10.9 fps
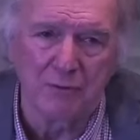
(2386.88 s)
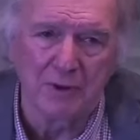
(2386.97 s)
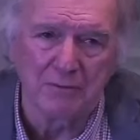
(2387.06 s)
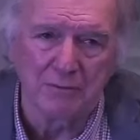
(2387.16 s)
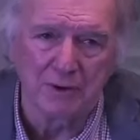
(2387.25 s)

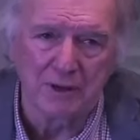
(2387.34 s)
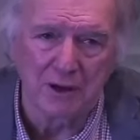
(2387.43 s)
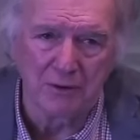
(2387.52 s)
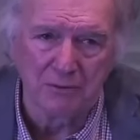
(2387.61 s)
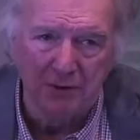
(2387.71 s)
we, we
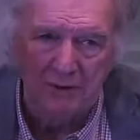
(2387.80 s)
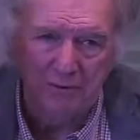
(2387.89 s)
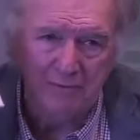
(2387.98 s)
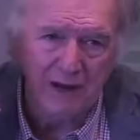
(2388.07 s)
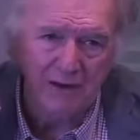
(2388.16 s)
go you know
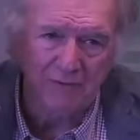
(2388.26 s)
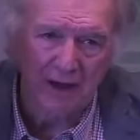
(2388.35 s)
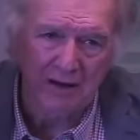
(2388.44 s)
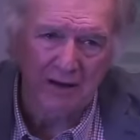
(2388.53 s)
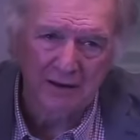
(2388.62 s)
i've
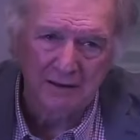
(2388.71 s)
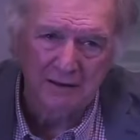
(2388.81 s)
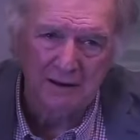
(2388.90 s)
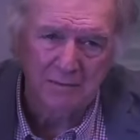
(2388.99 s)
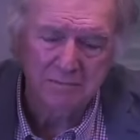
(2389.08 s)
got
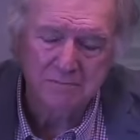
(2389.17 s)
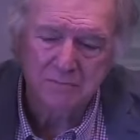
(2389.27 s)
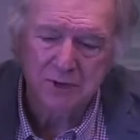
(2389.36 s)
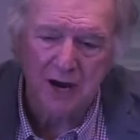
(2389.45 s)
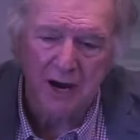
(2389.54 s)
a uh,
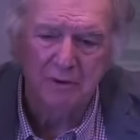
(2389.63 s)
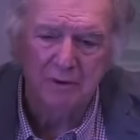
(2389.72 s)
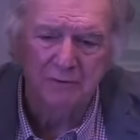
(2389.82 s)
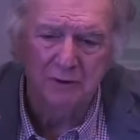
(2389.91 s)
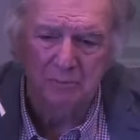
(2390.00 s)
copy
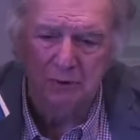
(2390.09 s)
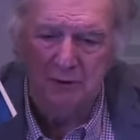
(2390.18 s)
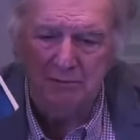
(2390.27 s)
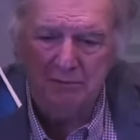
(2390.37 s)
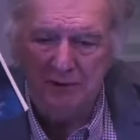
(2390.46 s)
of your
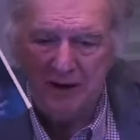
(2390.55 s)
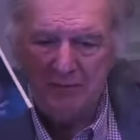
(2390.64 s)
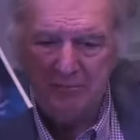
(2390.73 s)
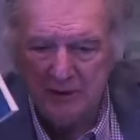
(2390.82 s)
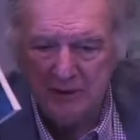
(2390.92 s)
book that i
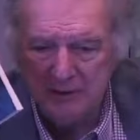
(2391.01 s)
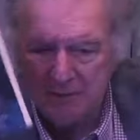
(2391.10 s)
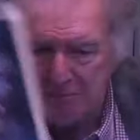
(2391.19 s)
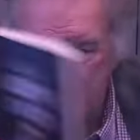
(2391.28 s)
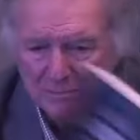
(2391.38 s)
picked
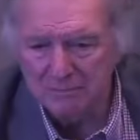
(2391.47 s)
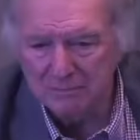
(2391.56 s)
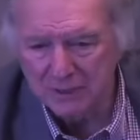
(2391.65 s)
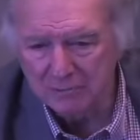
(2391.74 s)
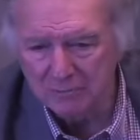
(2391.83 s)
up
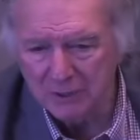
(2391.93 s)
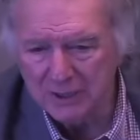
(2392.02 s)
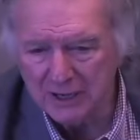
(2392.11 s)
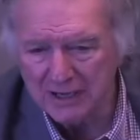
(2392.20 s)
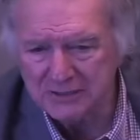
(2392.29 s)
at
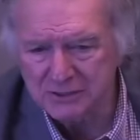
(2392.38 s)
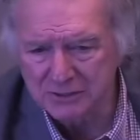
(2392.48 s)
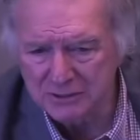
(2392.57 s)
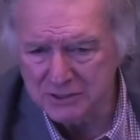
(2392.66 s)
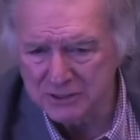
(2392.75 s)

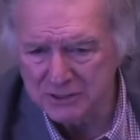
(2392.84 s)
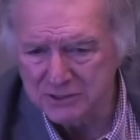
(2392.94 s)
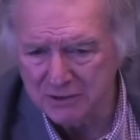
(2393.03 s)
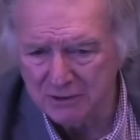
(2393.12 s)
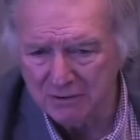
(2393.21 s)
McCaslin's. Is
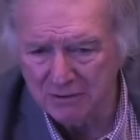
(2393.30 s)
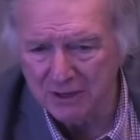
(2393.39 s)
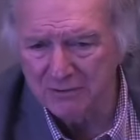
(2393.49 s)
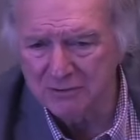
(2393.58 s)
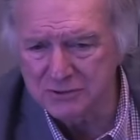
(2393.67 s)
there
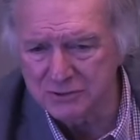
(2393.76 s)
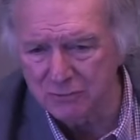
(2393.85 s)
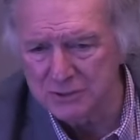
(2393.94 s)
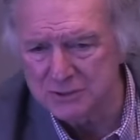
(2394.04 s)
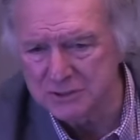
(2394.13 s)
other
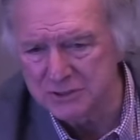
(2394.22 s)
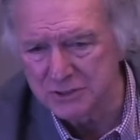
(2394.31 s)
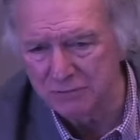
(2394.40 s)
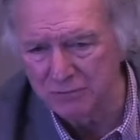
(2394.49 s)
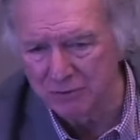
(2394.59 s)
sources
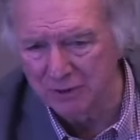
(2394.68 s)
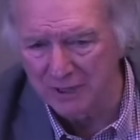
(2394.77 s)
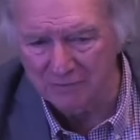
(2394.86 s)
you want to let